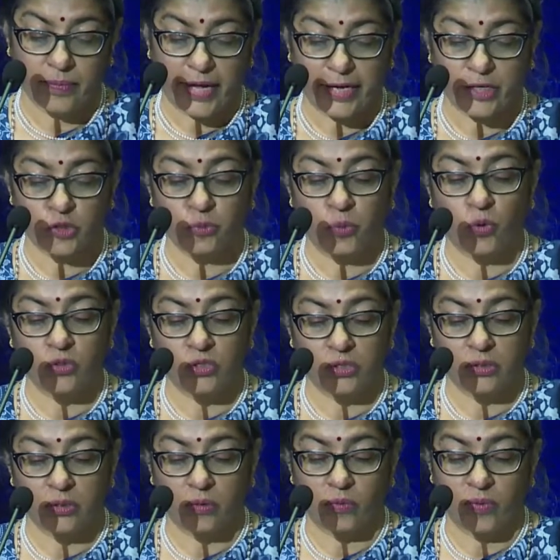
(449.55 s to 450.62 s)

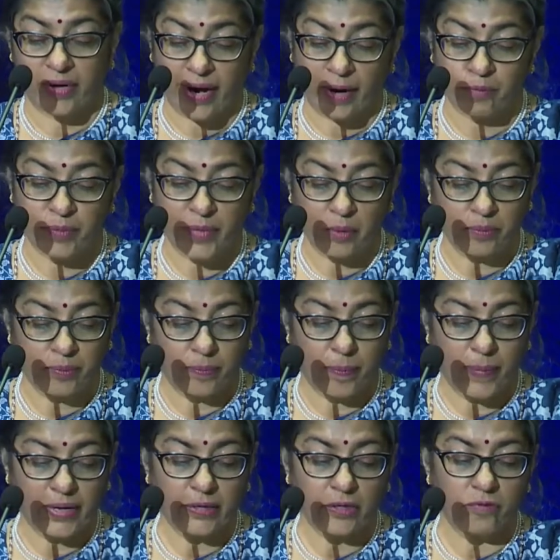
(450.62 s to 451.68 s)
Exports were ramped up,
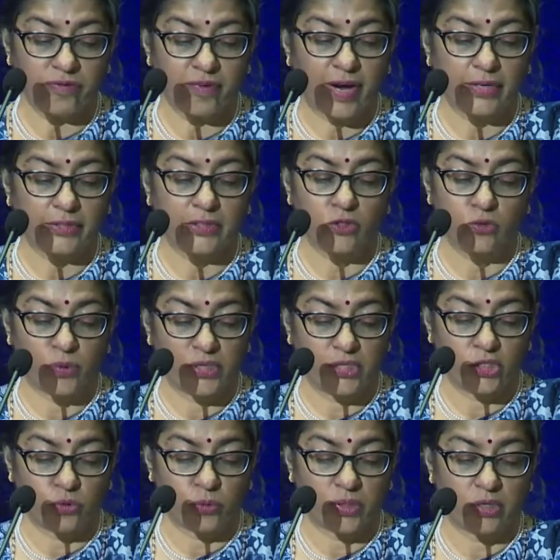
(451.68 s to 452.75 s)
and in fact, in
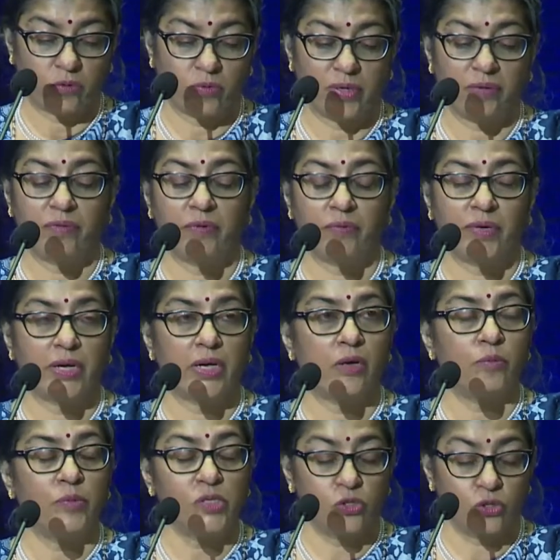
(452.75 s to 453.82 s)
2021, we were
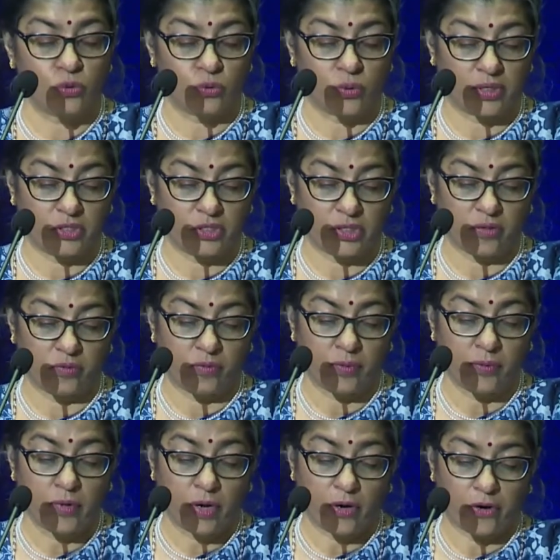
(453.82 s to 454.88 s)
able to achieve
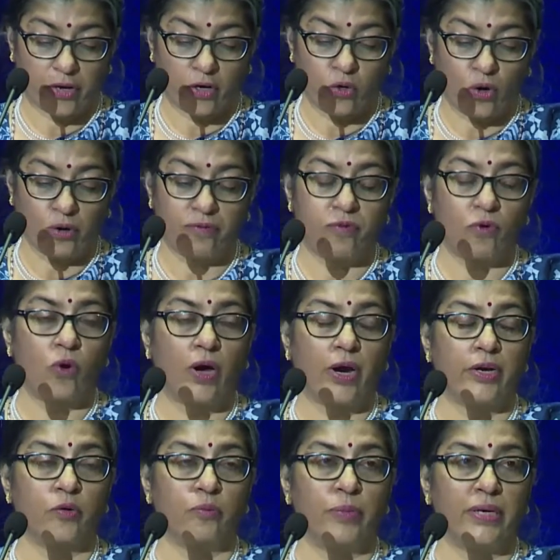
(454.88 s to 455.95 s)
a record
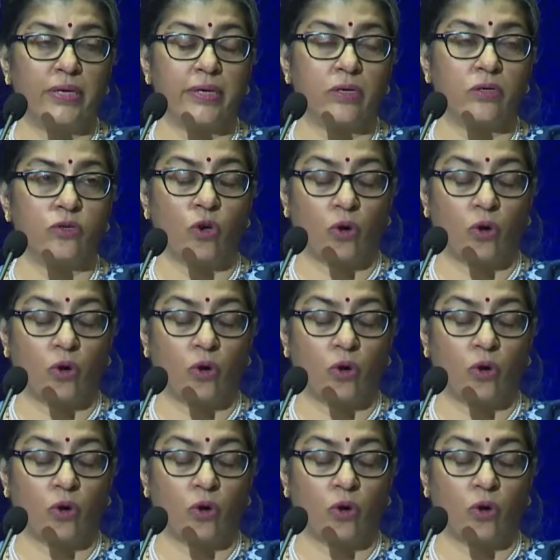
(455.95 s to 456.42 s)
$400 billion